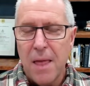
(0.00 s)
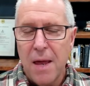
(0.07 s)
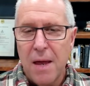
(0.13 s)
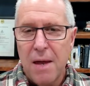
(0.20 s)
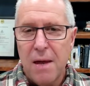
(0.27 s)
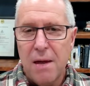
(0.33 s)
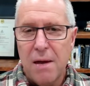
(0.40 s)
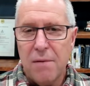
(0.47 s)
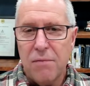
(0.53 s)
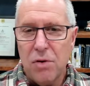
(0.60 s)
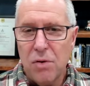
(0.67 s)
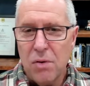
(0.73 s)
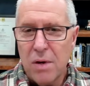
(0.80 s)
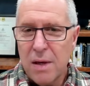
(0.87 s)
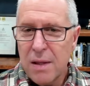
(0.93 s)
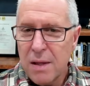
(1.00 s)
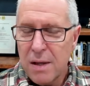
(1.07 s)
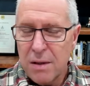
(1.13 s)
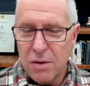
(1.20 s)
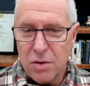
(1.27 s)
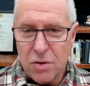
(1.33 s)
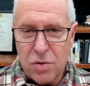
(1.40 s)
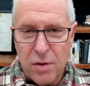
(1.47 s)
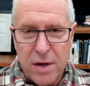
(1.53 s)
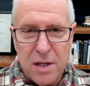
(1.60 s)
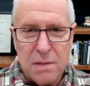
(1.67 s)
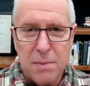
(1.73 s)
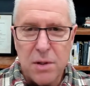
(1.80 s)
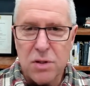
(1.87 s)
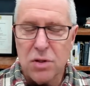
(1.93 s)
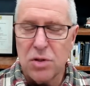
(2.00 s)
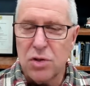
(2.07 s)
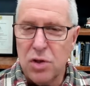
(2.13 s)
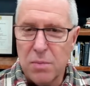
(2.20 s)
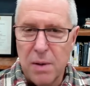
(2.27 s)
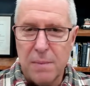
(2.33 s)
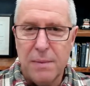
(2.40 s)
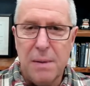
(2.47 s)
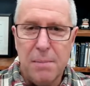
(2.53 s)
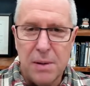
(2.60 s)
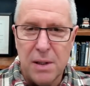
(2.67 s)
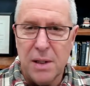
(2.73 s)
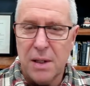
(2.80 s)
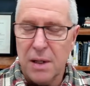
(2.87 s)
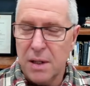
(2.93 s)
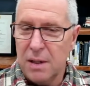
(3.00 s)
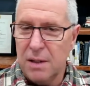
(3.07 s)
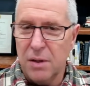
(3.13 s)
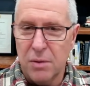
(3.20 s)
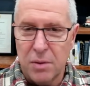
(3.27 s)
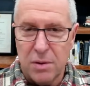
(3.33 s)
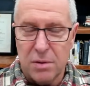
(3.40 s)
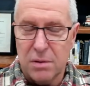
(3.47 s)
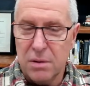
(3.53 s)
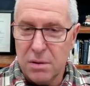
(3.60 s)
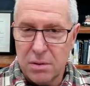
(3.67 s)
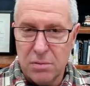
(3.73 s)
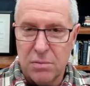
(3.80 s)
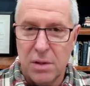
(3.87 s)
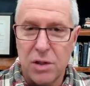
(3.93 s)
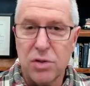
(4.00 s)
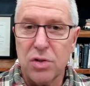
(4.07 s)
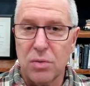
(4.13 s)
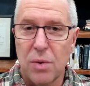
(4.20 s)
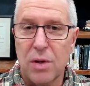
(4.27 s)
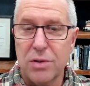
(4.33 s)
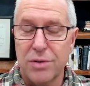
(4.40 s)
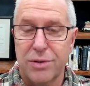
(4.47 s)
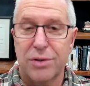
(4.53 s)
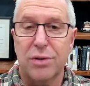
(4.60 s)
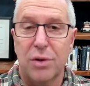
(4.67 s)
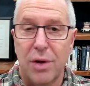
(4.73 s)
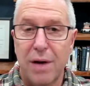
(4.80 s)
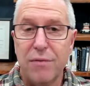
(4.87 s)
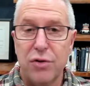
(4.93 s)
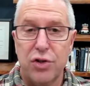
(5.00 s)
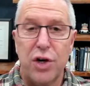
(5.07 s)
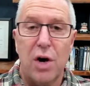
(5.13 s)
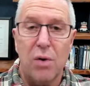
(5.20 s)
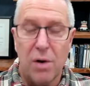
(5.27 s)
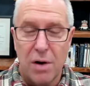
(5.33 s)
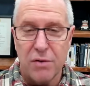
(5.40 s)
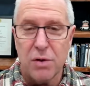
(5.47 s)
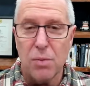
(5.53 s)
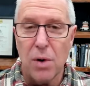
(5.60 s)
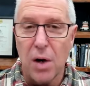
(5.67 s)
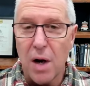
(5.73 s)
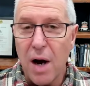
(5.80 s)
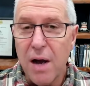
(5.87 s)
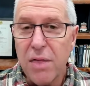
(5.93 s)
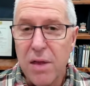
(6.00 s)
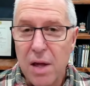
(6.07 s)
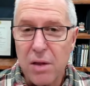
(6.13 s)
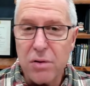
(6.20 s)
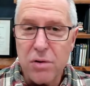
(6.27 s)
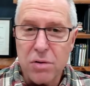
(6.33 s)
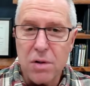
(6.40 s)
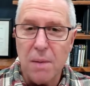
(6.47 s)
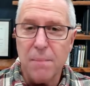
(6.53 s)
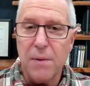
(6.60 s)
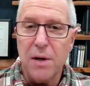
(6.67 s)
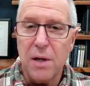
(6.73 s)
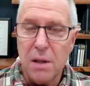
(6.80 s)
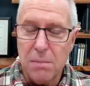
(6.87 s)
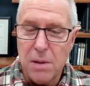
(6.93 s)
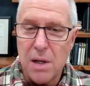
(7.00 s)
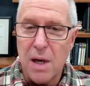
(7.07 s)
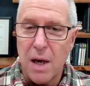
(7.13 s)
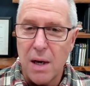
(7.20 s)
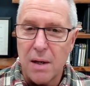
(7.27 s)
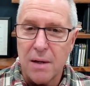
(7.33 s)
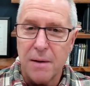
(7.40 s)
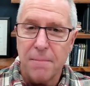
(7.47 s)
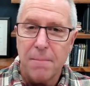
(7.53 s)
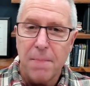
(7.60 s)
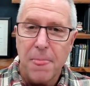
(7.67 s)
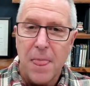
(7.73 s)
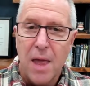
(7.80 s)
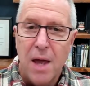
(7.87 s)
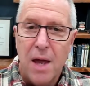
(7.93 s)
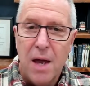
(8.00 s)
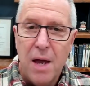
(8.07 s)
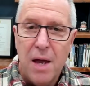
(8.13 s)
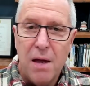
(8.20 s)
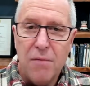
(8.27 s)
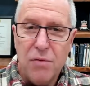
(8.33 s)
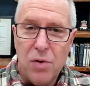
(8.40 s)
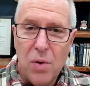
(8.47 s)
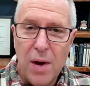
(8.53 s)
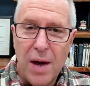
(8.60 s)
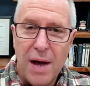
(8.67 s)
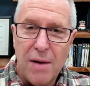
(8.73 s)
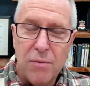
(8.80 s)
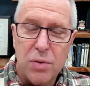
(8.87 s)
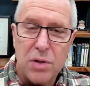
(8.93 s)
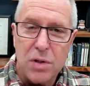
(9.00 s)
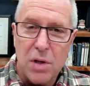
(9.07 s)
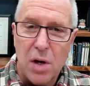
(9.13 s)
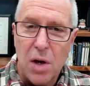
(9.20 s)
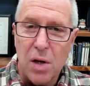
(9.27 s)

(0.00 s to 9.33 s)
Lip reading: if you're in the trades business and you bring people in, and the less ones that's going to have the shower after work. I think there's something to be gained if you have what's called a